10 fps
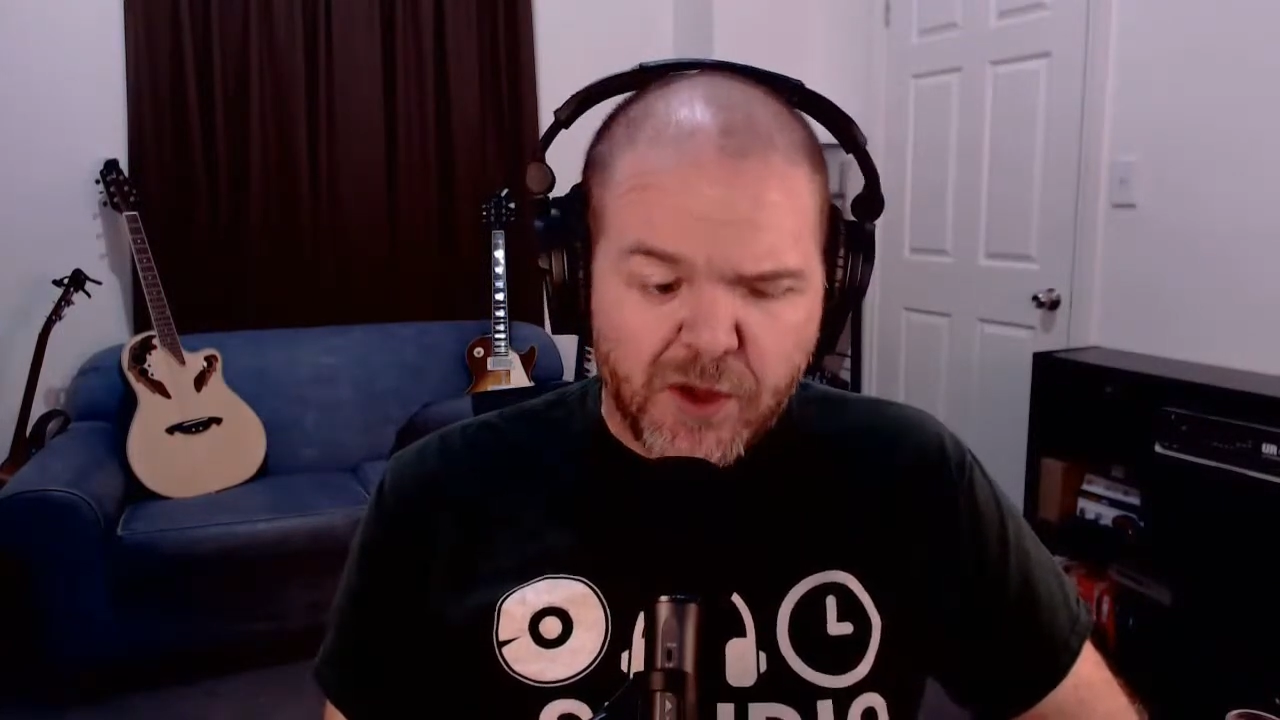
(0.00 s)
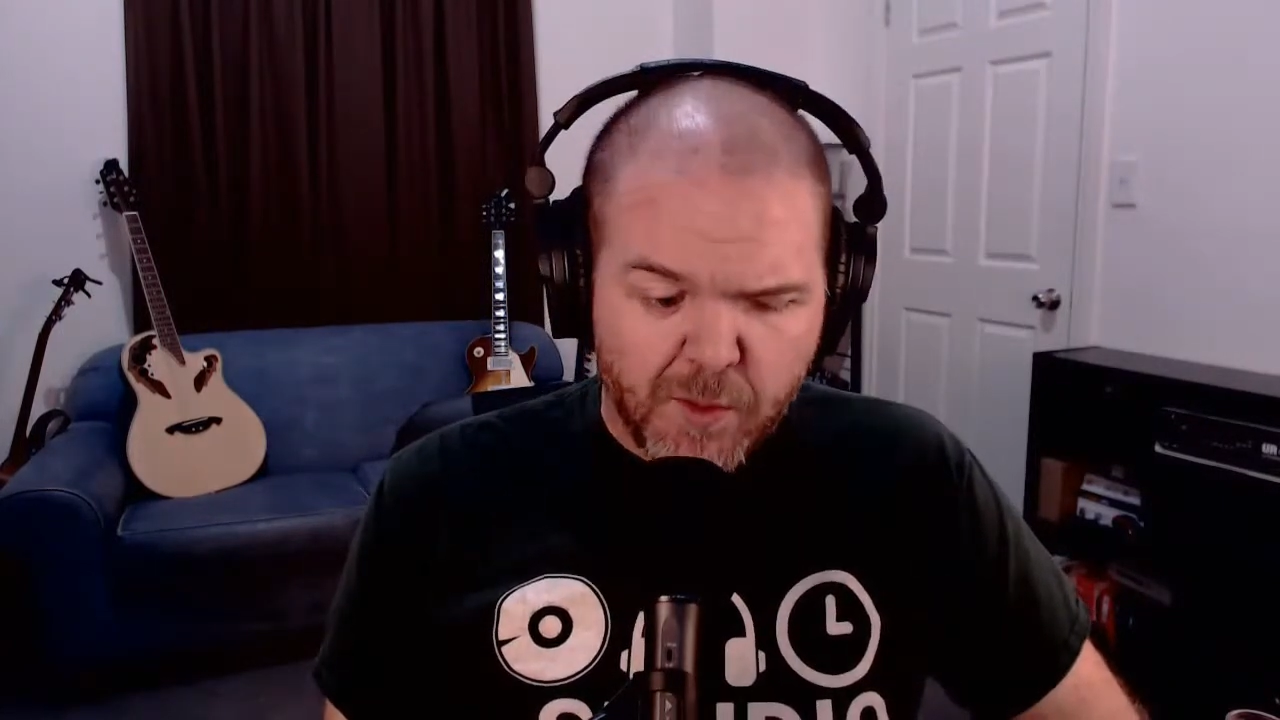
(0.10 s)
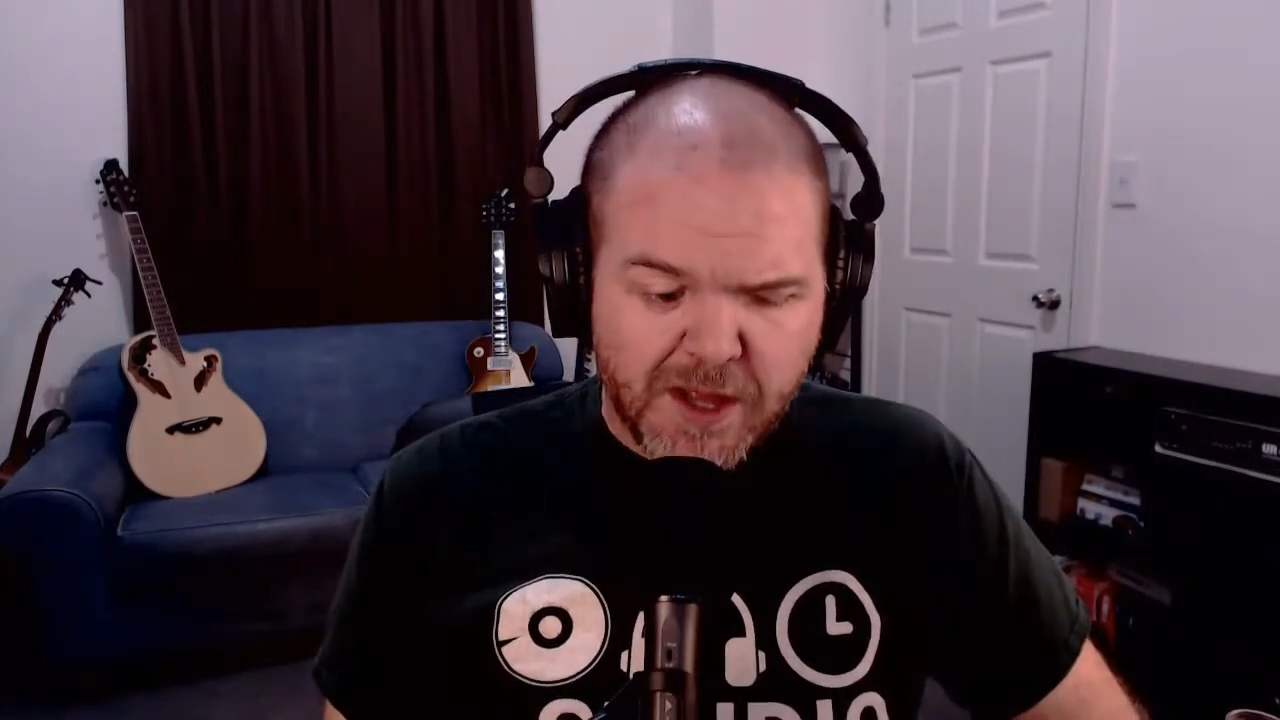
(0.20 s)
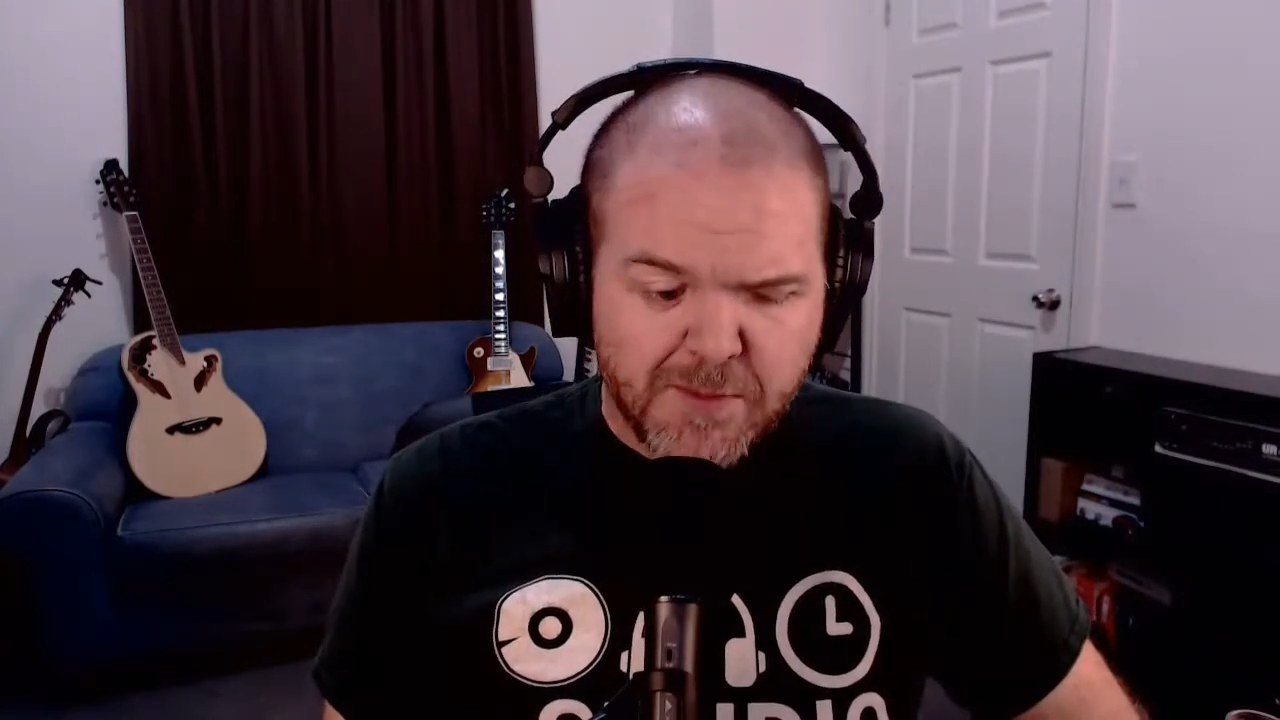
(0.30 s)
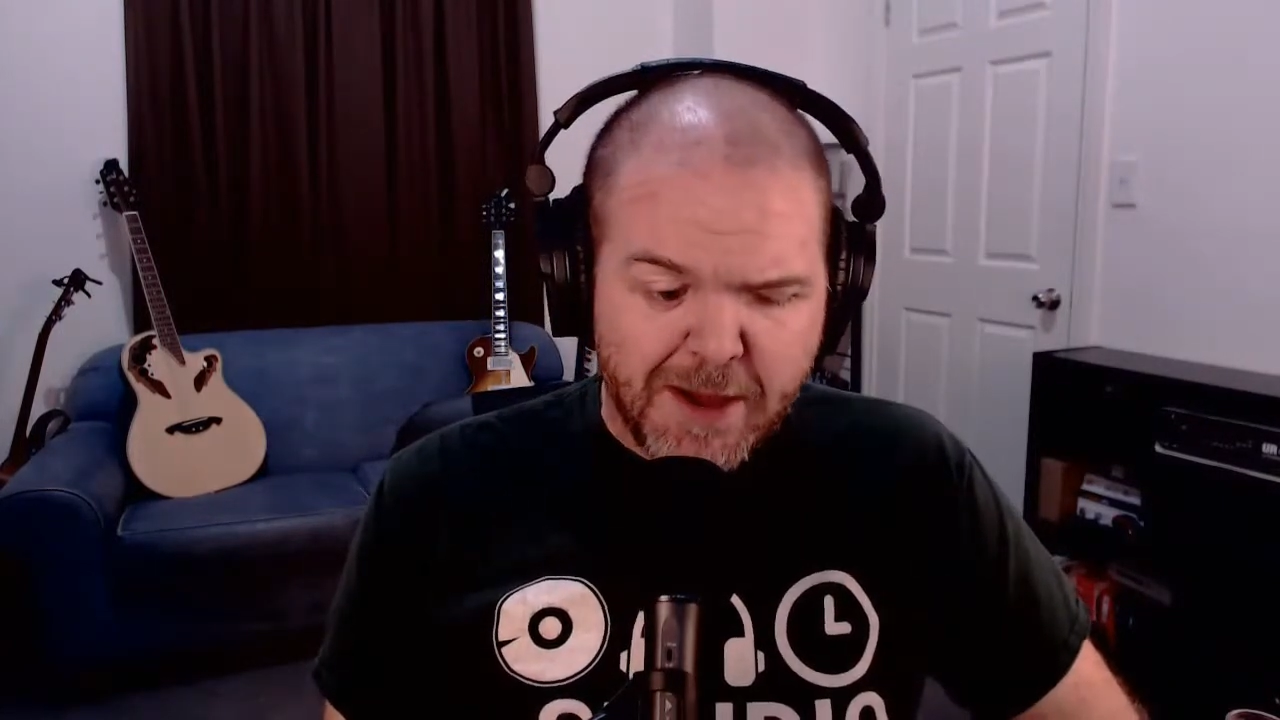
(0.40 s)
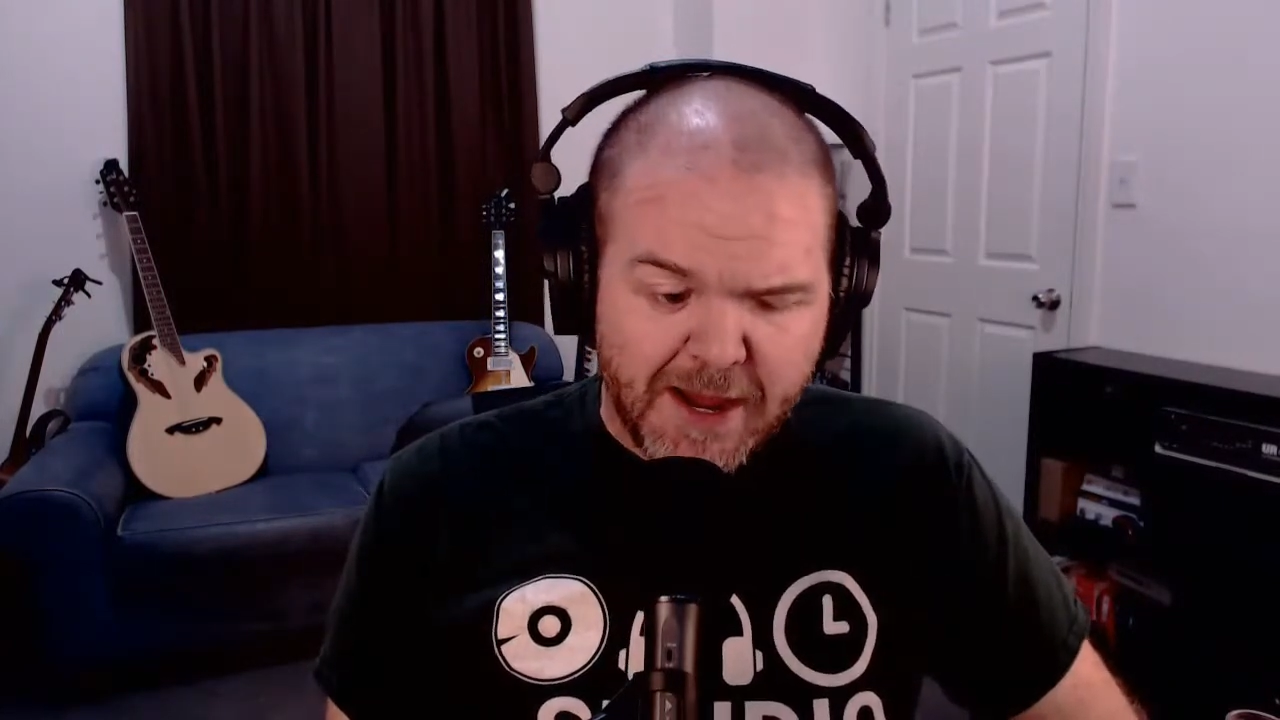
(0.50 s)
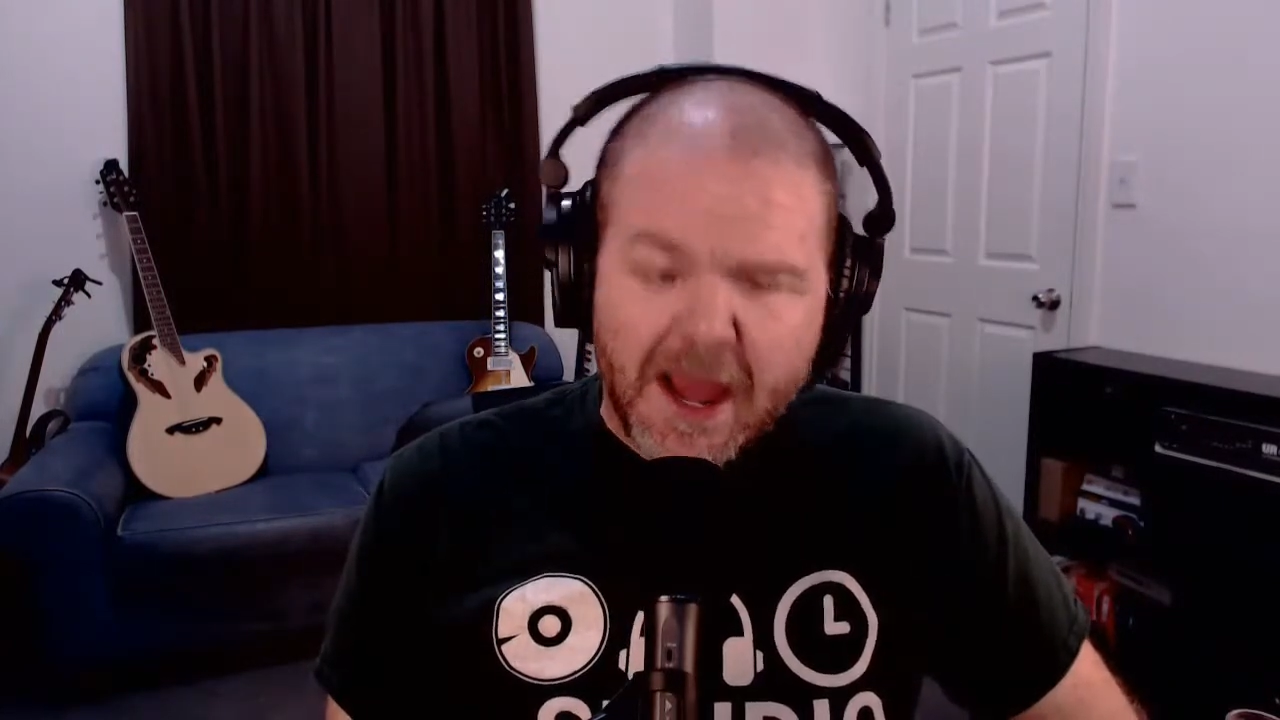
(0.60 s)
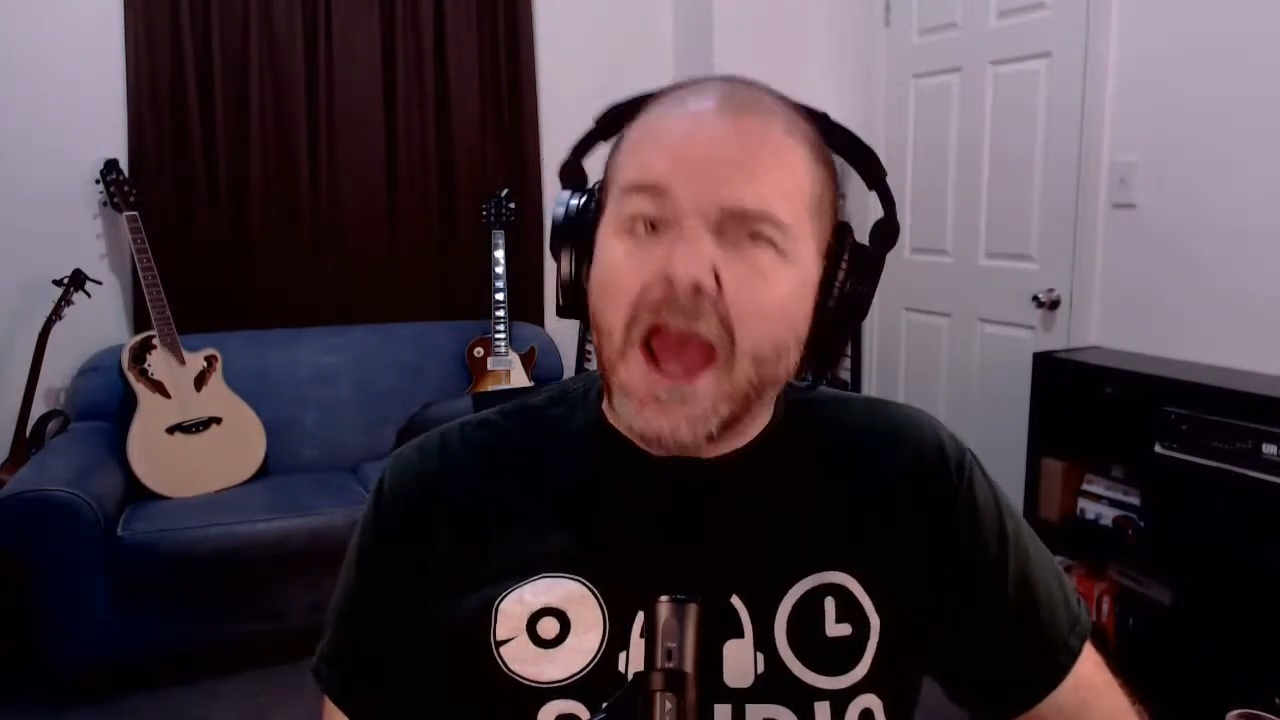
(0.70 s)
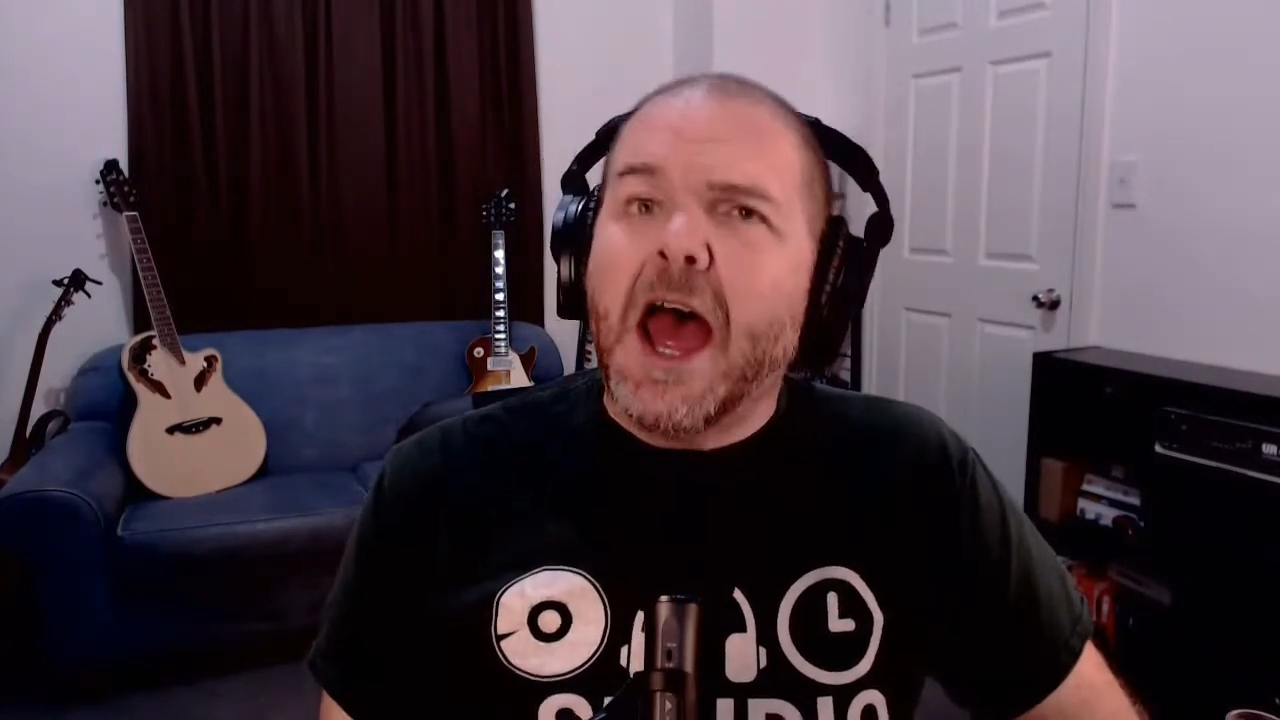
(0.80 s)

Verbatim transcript: USB.